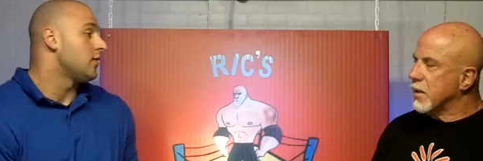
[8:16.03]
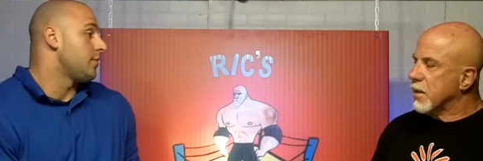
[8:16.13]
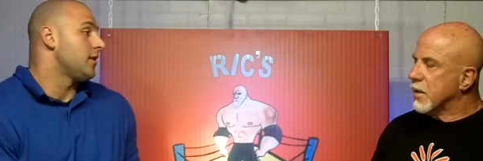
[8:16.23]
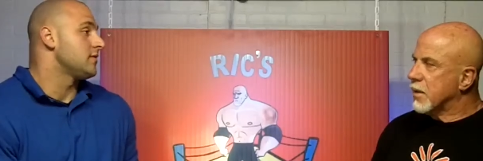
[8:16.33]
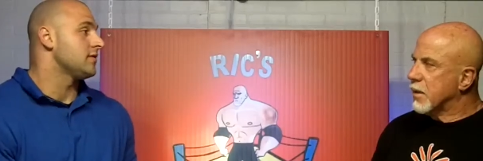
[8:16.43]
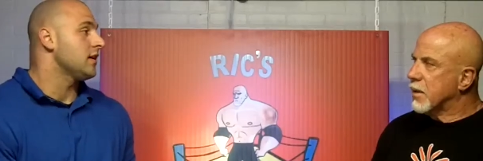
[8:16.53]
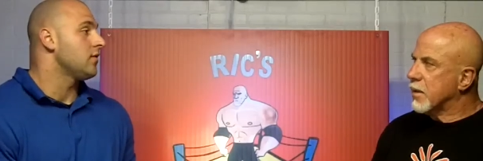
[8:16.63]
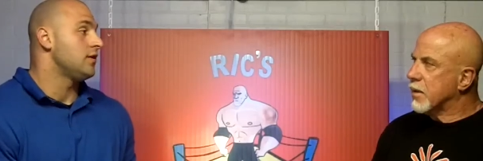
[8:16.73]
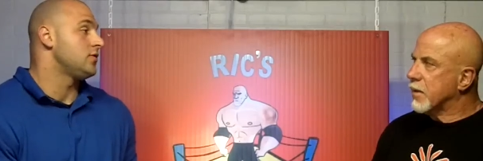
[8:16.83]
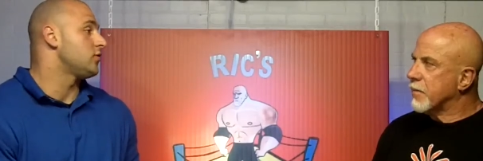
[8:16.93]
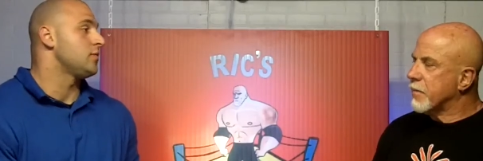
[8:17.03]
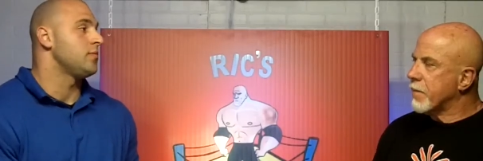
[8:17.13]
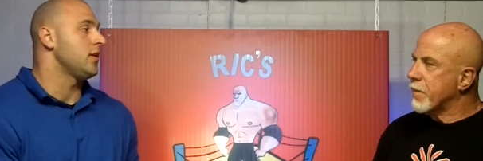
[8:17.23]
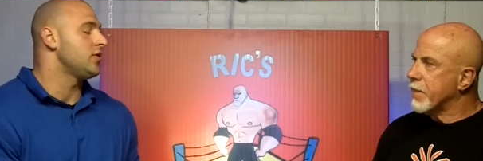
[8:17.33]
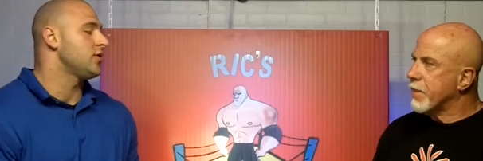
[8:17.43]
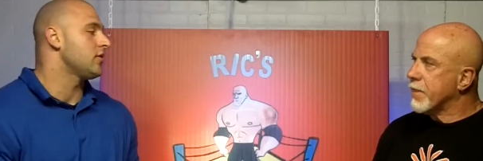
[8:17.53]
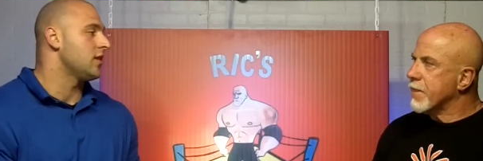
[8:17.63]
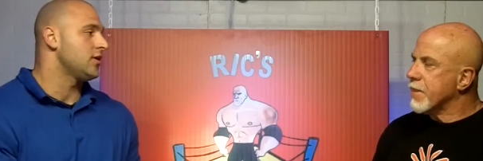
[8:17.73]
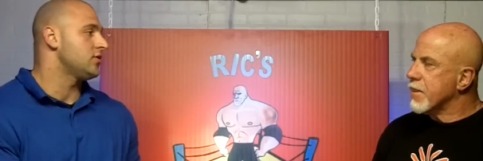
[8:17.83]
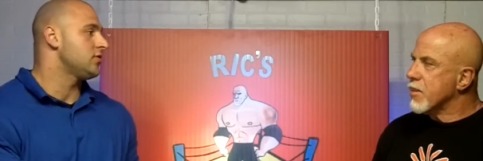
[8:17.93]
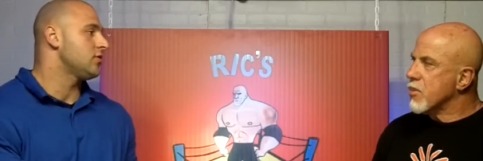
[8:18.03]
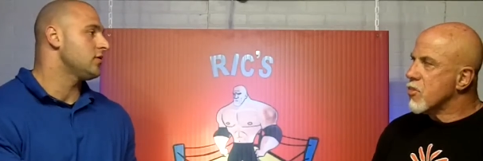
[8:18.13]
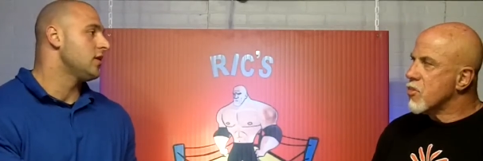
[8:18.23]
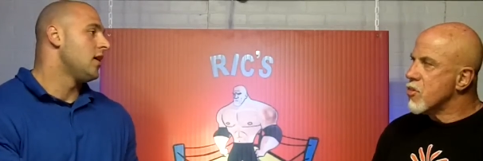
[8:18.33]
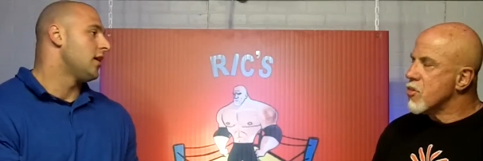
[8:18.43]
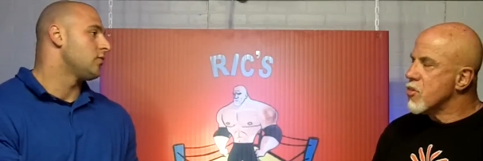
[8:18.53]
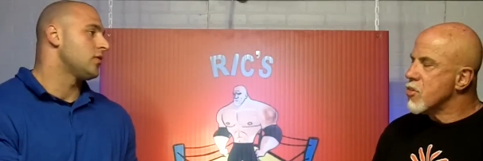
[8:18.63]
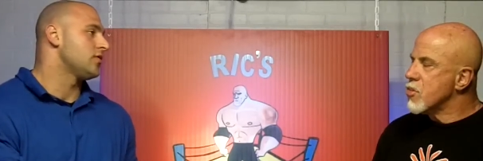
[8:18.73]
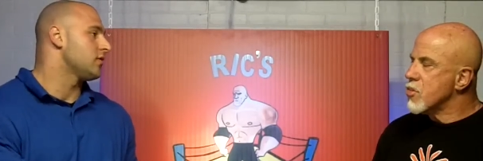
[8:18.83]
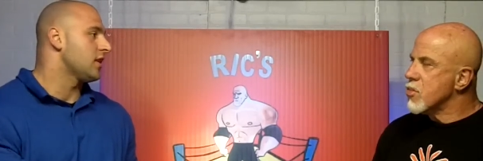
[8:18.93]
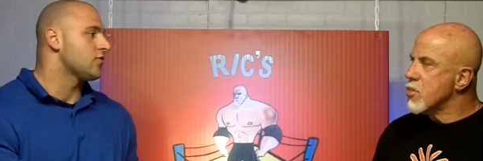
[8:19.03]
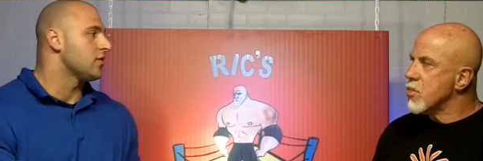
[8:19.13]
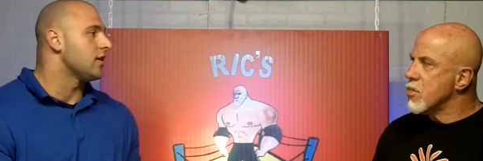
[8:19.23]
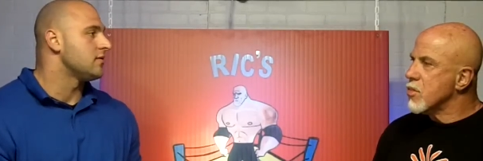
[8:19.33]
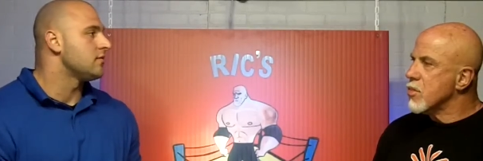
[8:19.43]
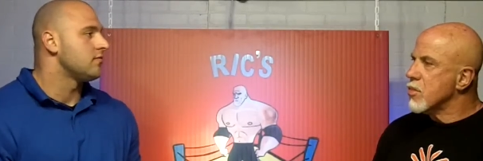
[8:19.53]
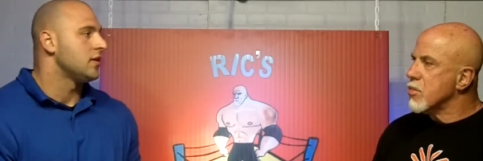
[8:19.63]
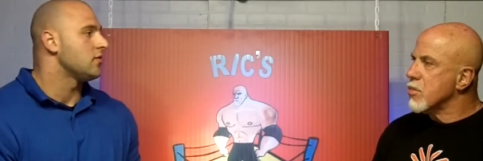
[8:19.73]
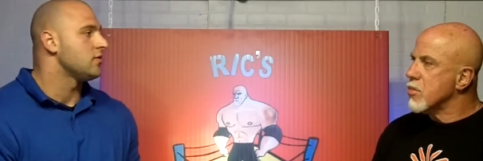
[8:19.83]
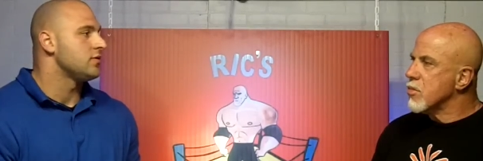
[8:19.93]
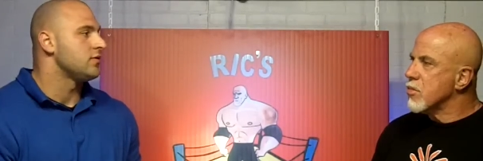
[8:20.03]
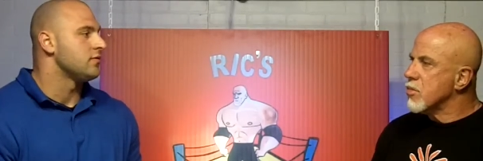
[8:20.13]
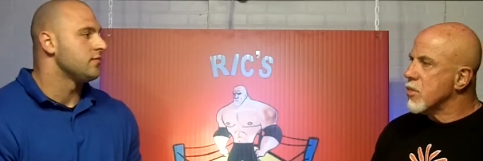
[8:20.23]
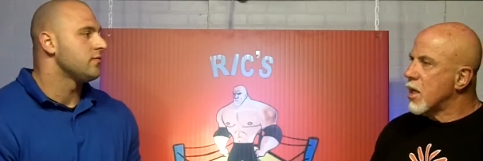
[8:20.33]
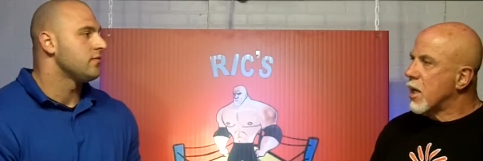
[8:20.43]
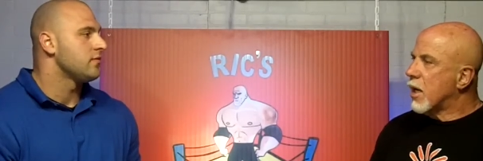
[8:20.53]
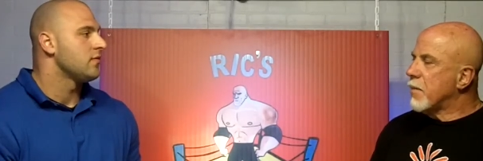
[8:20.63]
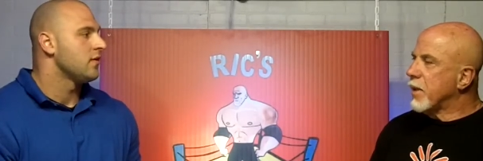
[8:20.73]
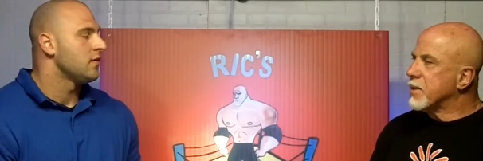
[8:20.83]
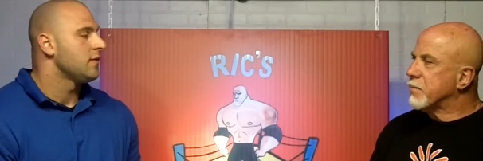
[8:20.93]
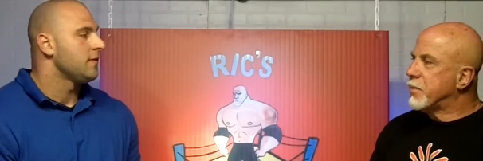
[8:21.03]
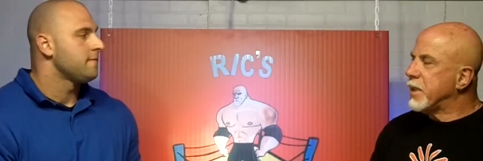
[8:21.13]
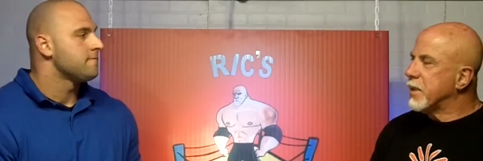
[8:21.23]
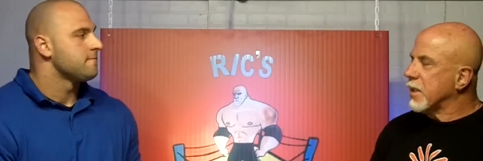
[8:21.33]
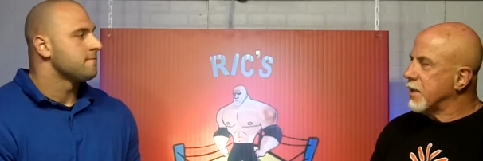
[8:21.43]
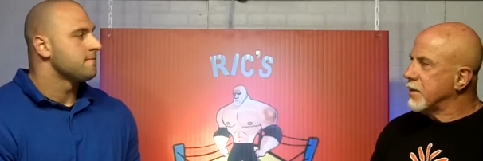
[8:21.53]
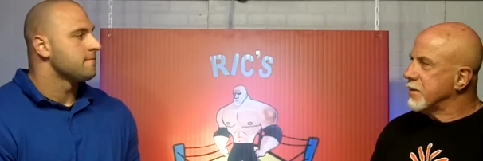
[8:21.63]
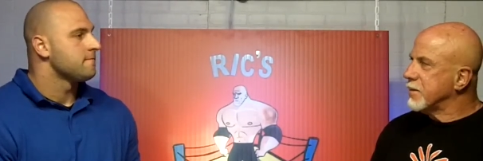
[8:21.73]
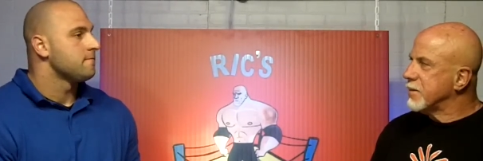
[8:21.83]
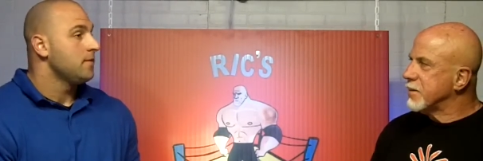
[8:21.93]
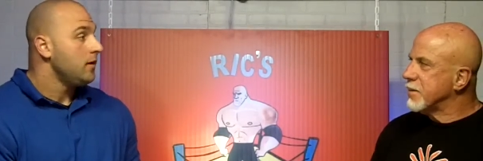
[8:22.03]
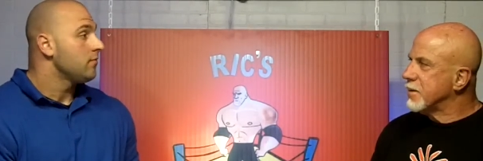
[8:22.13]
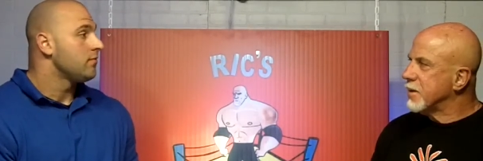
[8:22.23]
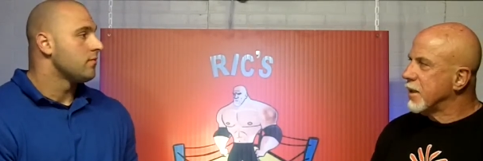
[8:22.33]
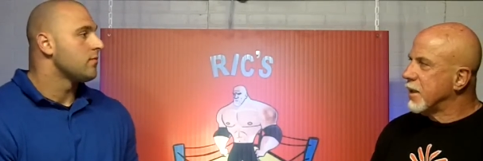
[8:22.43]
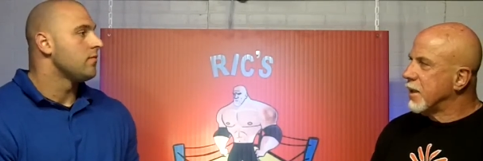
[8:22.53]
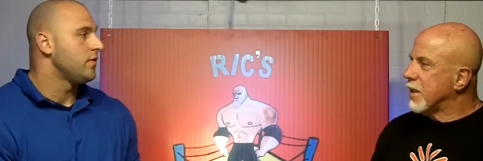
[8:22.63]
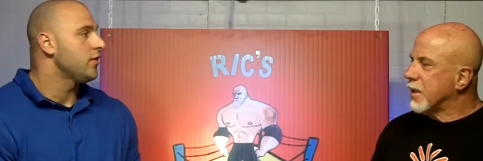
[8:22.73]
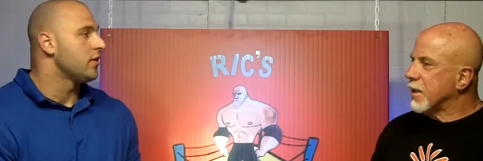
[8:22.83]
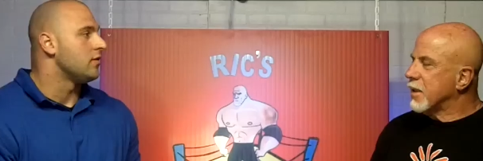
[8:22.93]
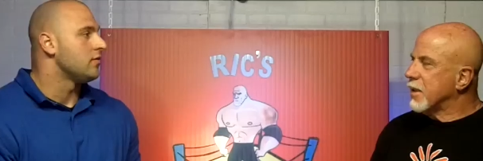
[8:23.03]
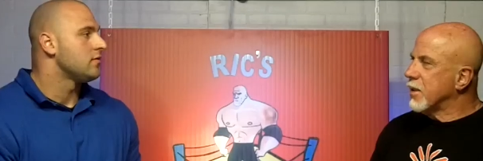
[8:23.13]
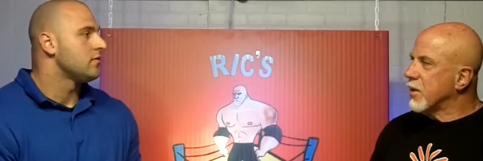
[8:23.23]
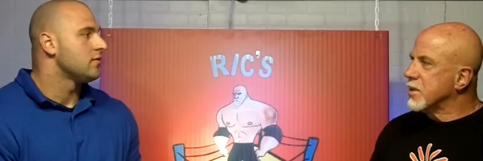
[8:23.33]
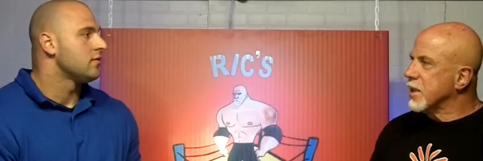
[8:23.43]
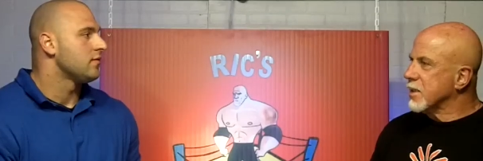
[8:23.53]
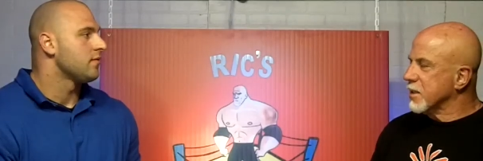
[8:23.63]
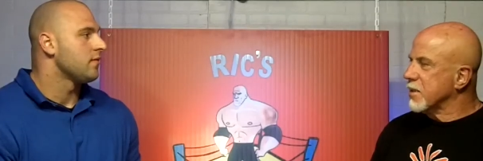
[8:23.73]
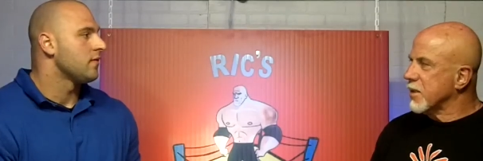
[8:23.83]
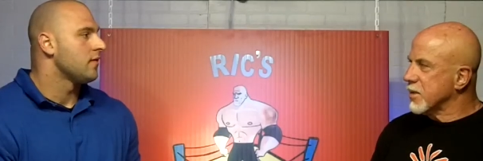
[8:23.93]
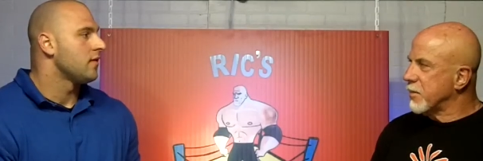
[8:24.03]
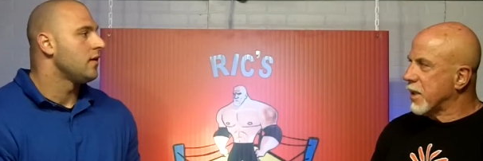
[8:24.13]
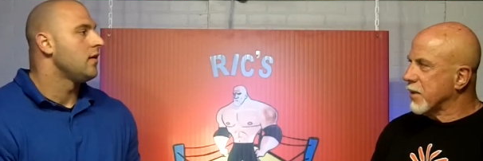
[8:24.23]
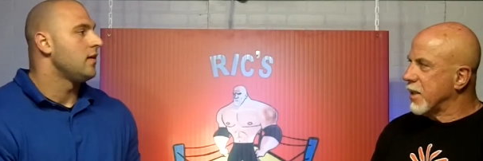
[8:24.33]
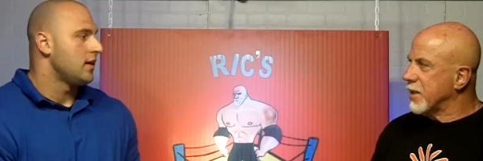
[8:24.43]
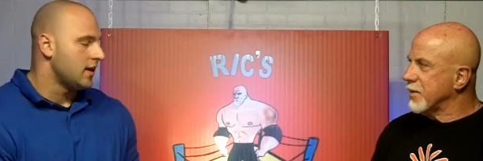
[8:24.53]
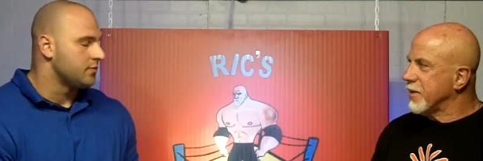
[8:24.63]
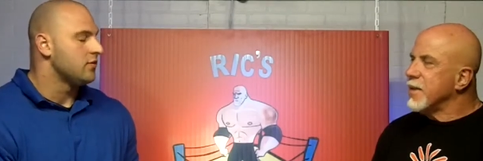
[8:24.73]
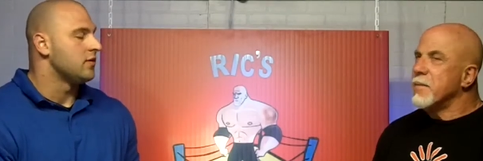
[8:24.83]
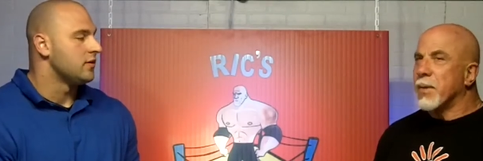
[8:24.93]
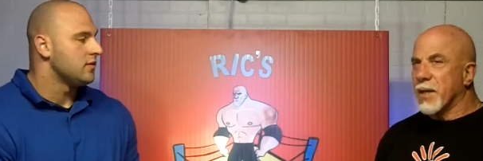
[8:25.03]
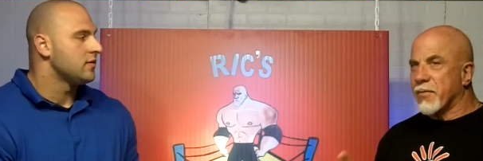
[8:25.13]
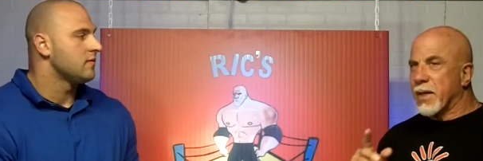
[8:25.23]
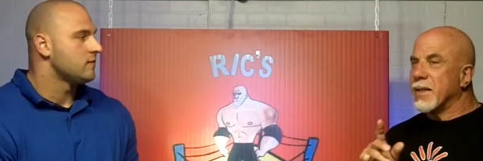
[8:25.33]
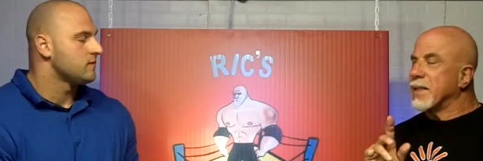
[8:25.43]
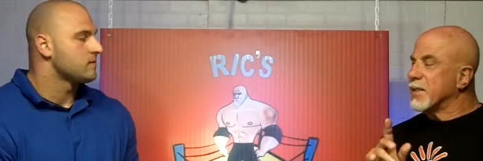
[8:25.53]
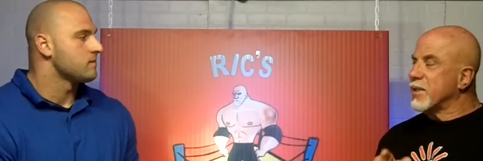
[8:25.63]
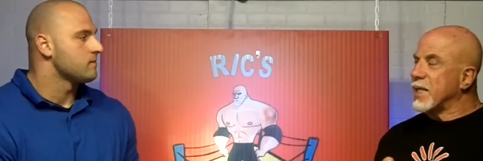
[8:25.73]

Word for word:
Speaker 1: I mean, that's exactly. It's just replenishing your glycogen stores as well as your electrolytes. That's all it's
Speaker 2: doing. I bought some Pedialyte yeah. Very good. You know, it's like six dollars a bottle, right? Absolutely. But I found out that the